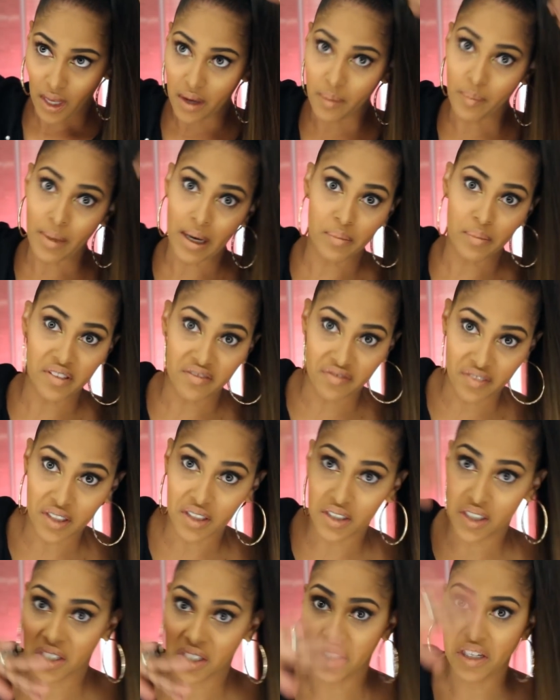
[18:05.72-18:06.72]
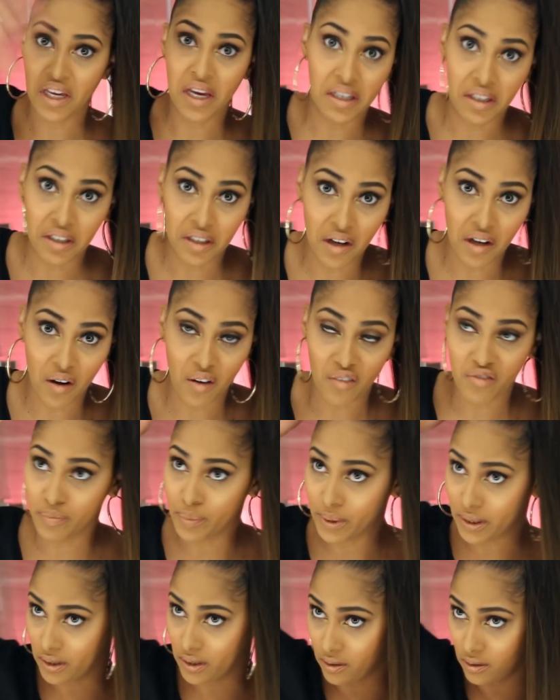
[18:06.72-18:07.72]
it might be fun to yank it off,
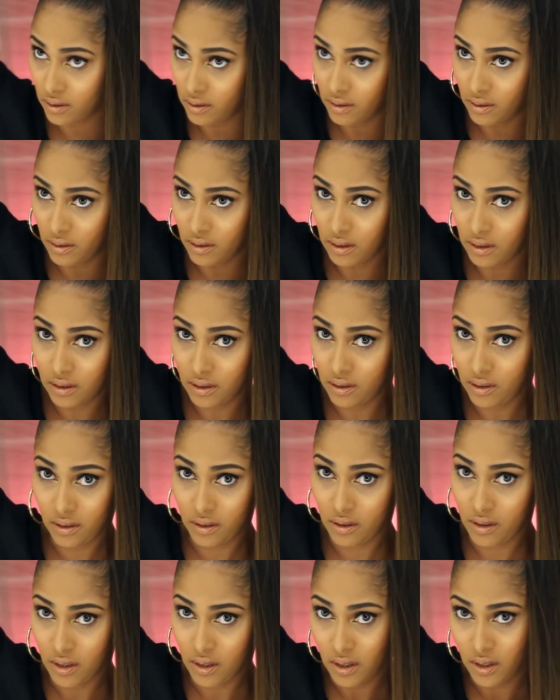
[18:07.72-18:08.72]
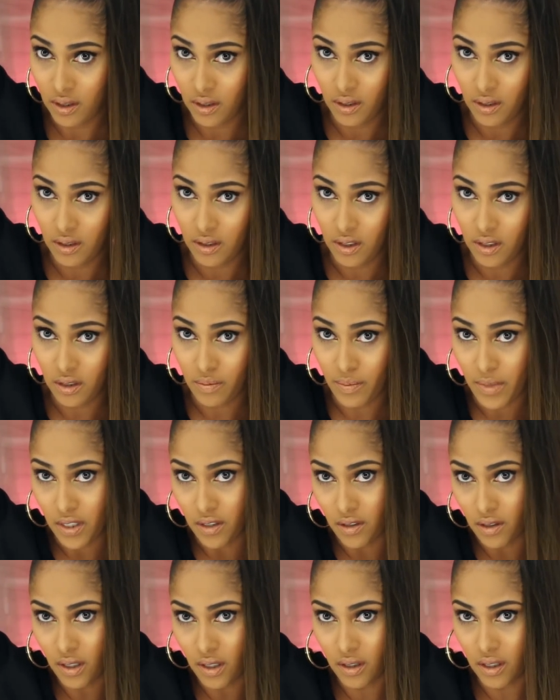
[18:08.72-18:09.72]
but just make
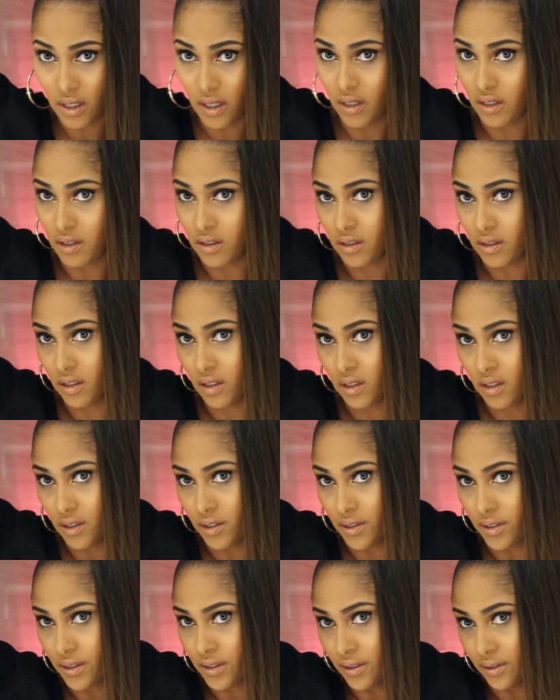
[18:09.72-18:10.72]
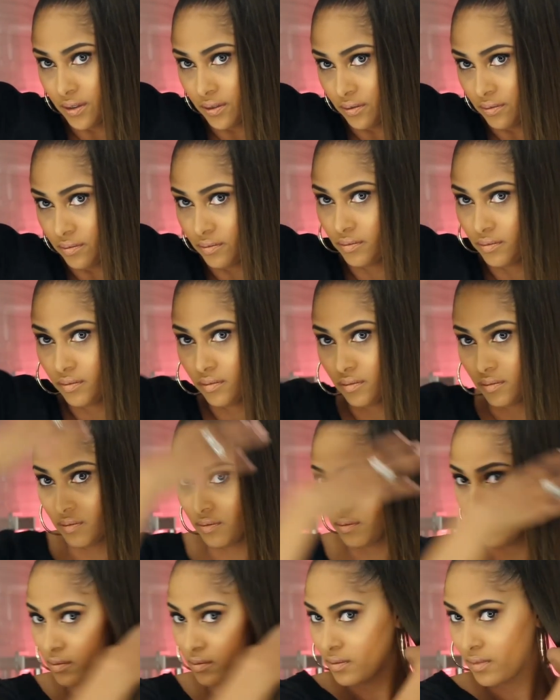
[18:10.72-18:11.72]
sure that thing is secure.
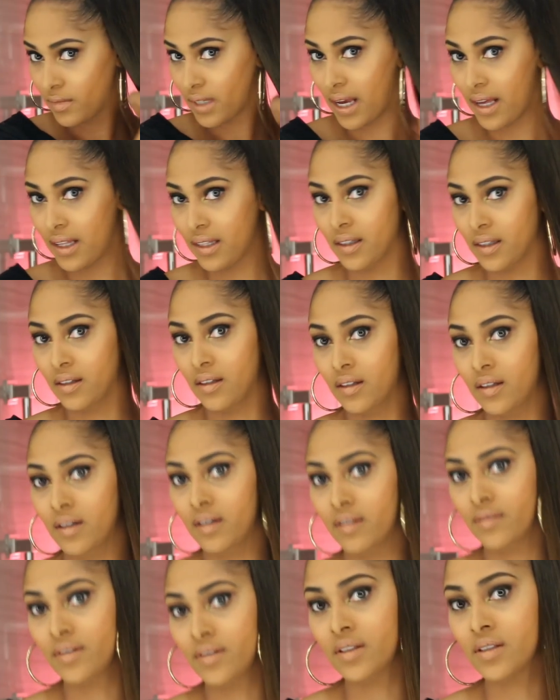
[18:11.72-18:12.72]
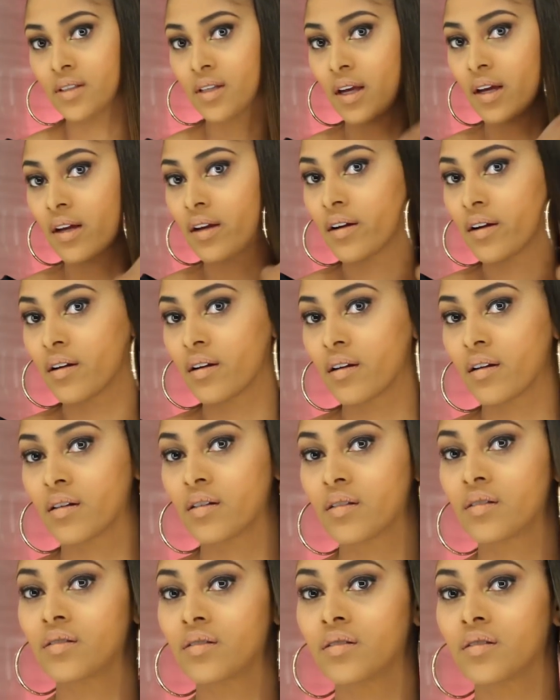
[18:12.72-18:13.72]
I love this hair.
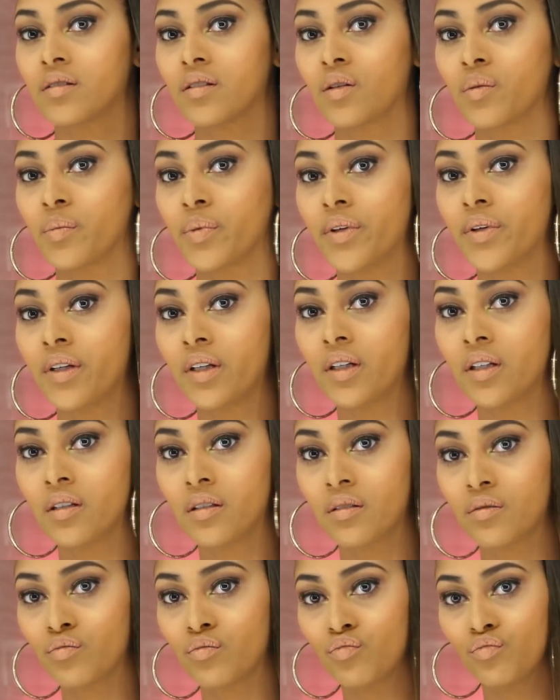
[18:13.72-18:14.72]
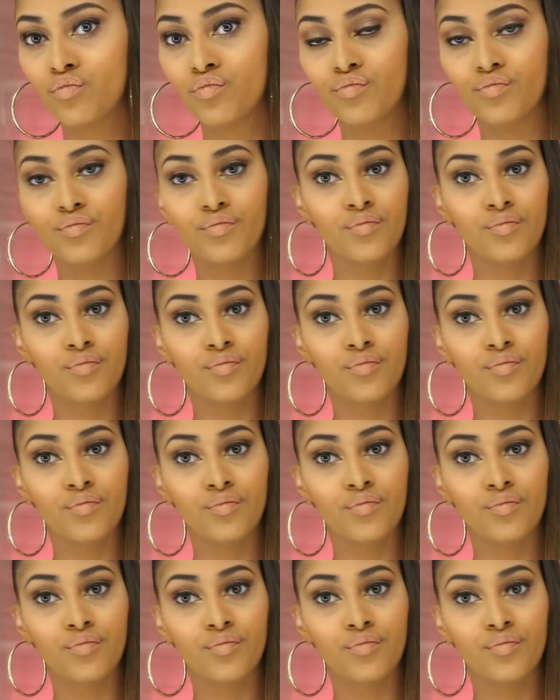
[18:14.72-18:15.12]
It's so pretty. Okay,